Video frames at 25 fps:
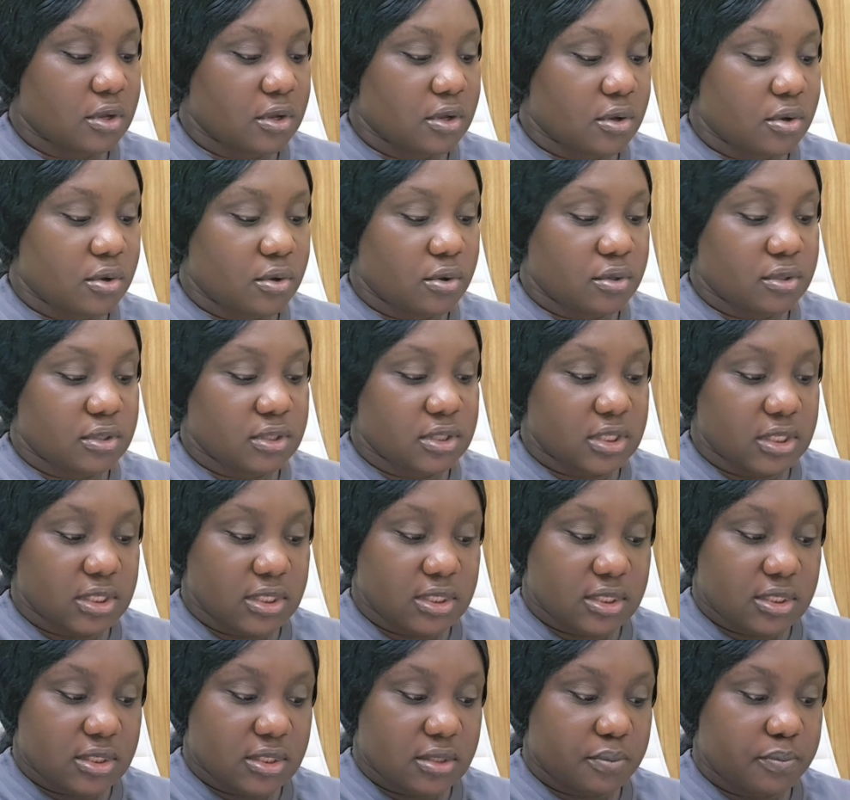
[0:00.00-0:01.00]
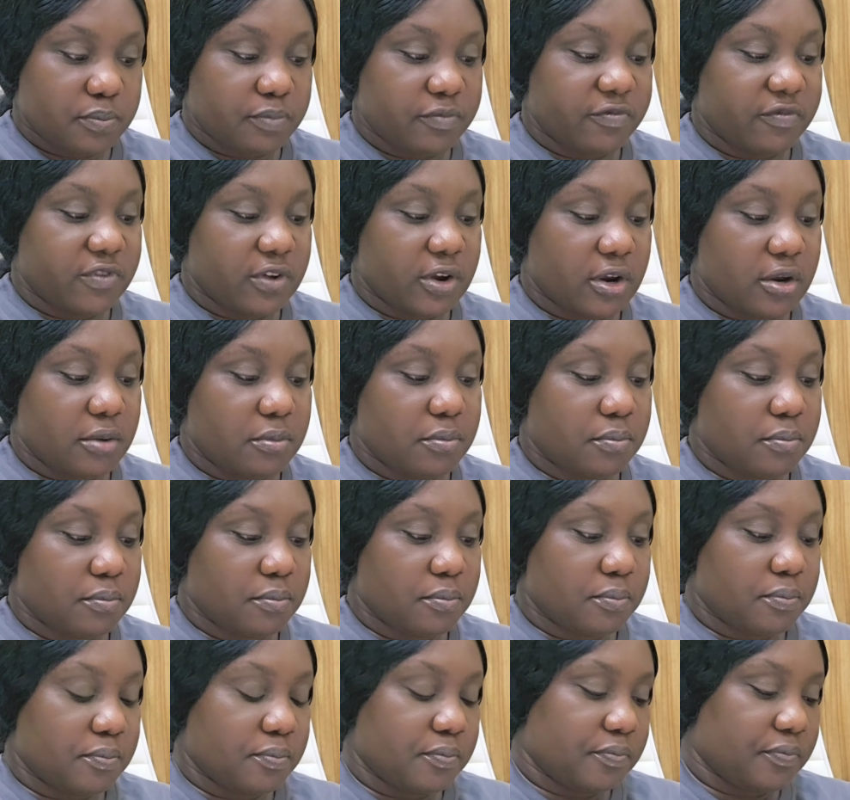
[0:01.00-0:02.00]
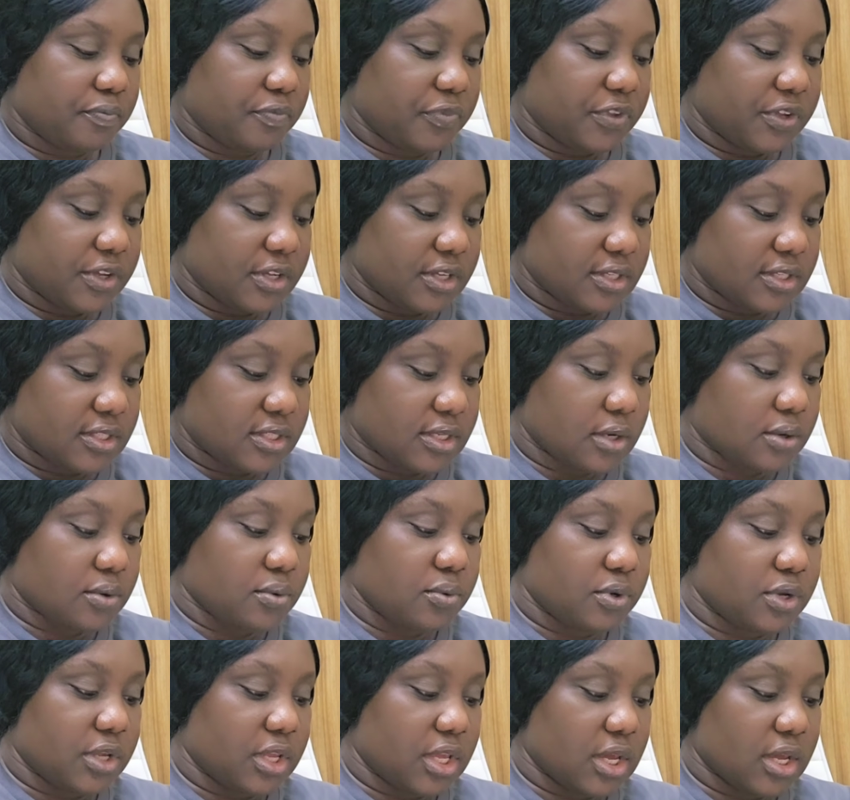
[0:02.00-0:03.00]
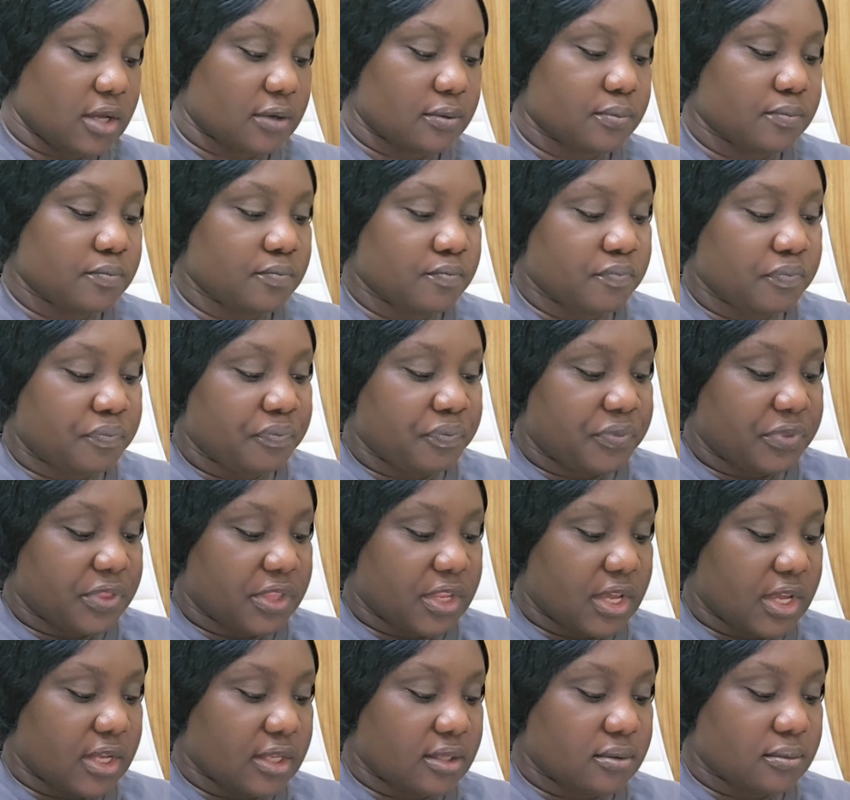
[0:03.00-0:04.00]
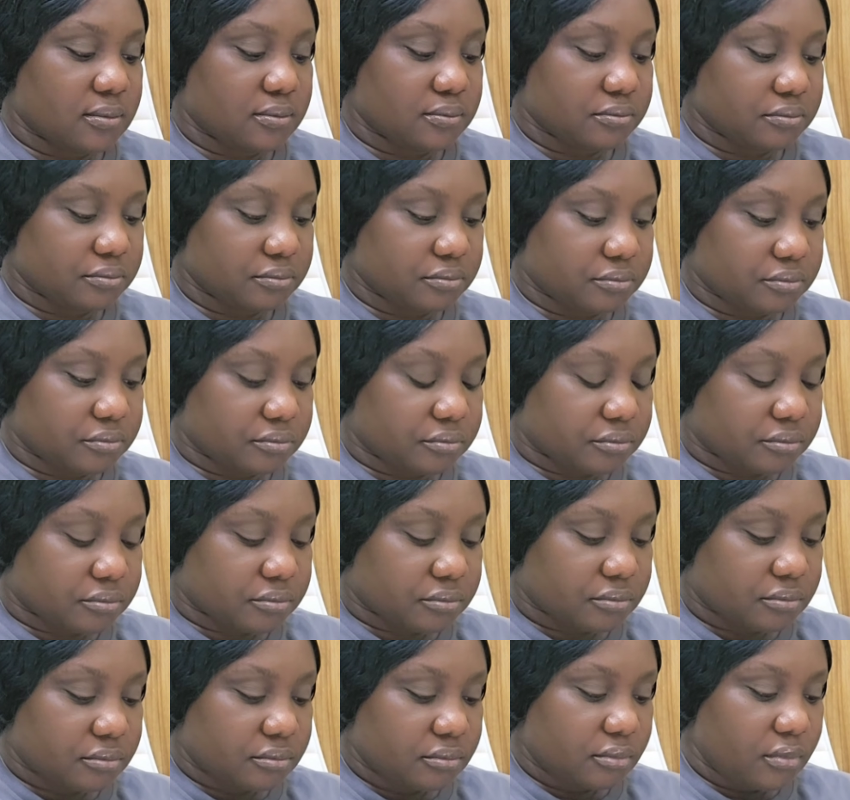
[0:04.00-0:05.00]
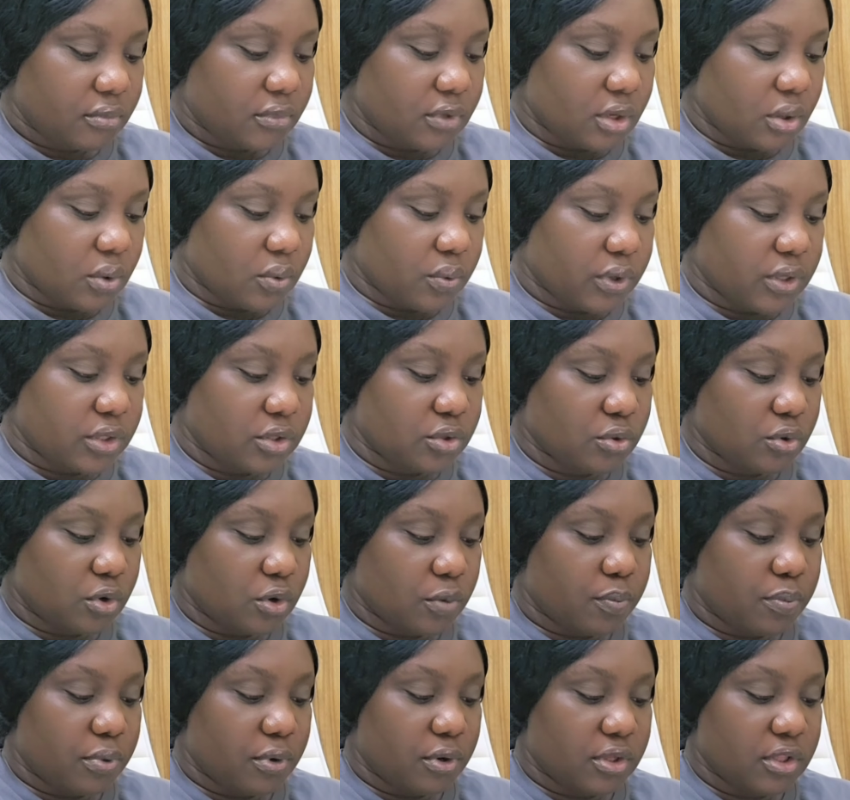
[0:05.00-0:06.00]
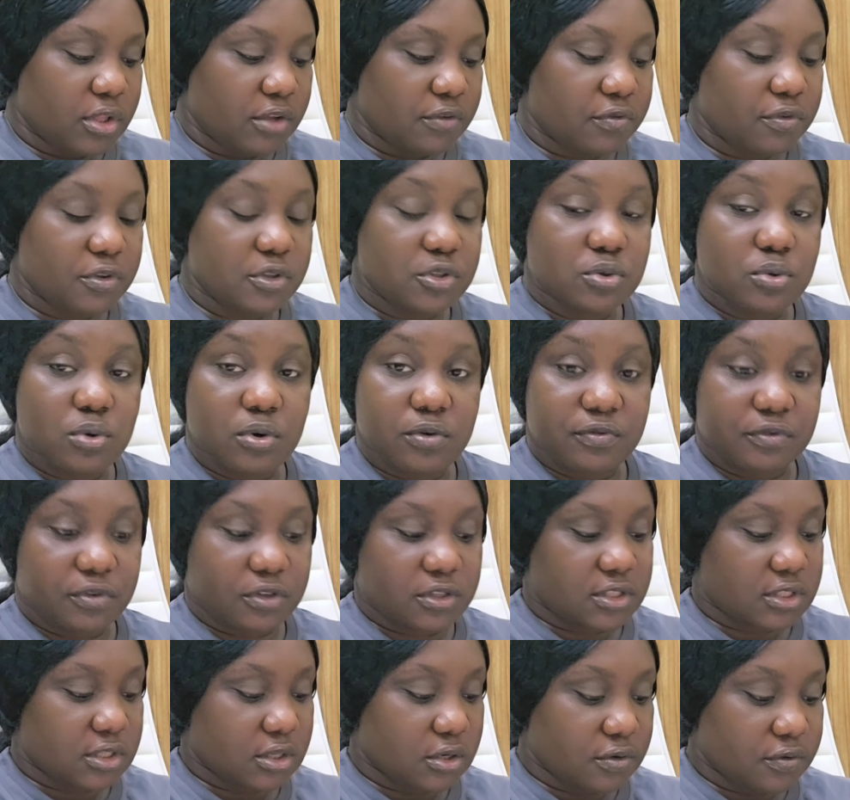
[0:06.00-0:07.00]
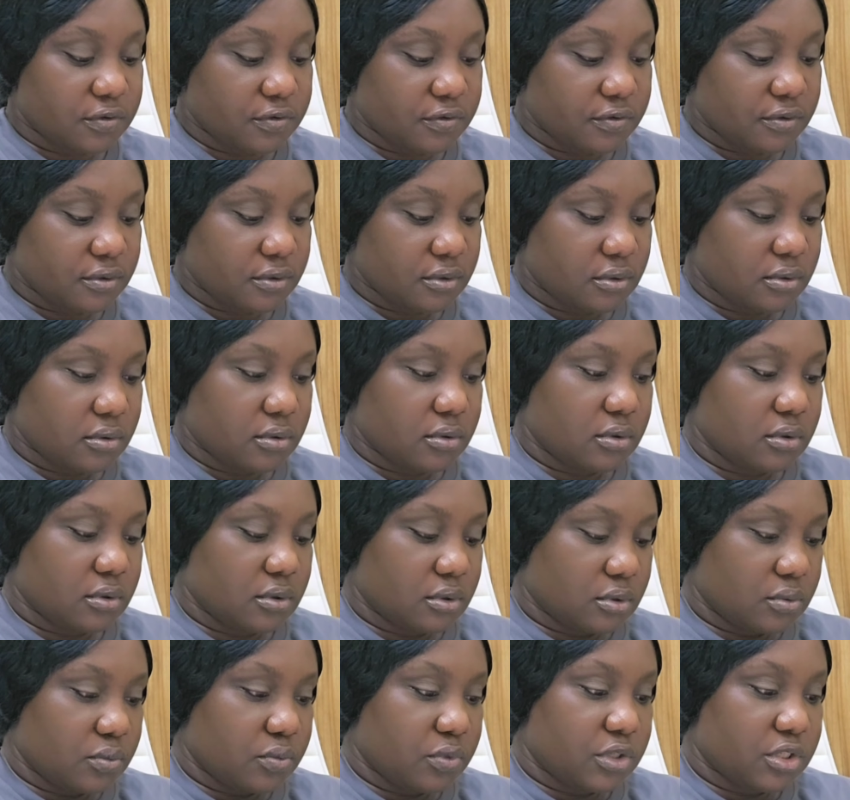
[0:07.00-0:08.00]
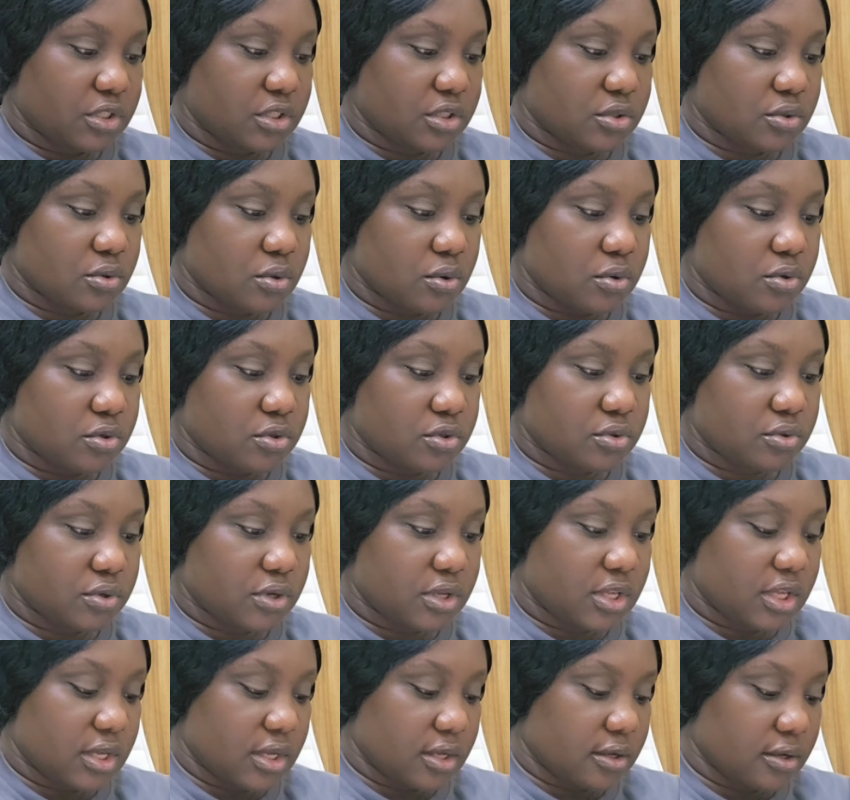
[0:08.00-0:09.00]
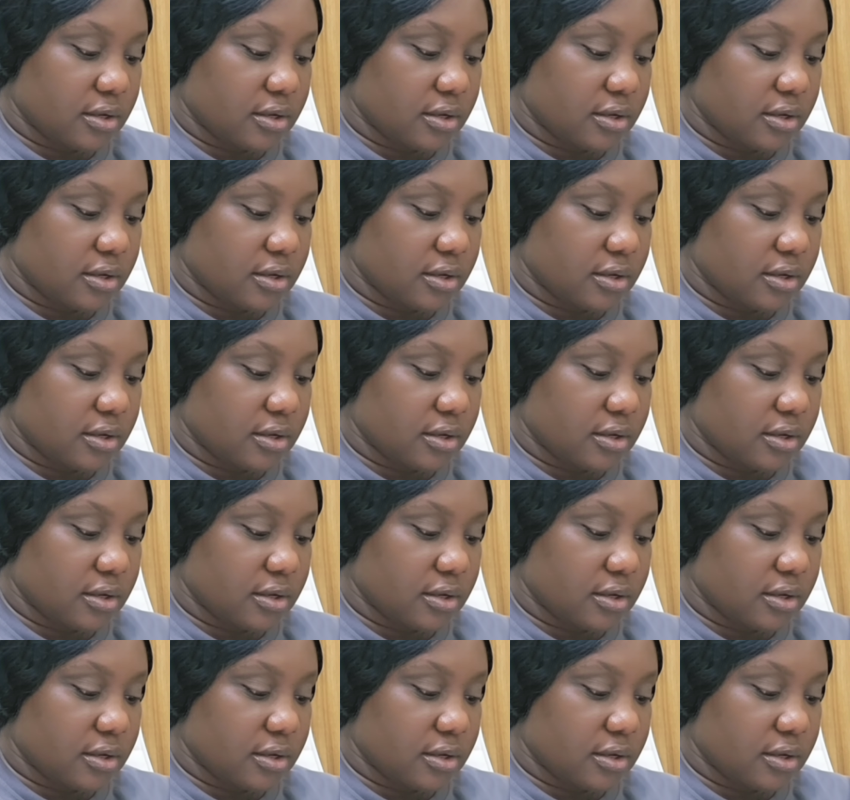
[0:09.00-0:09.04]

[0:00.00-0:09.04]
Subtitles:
on this very circle here. Then when you upload a photo of yourself, which is also here,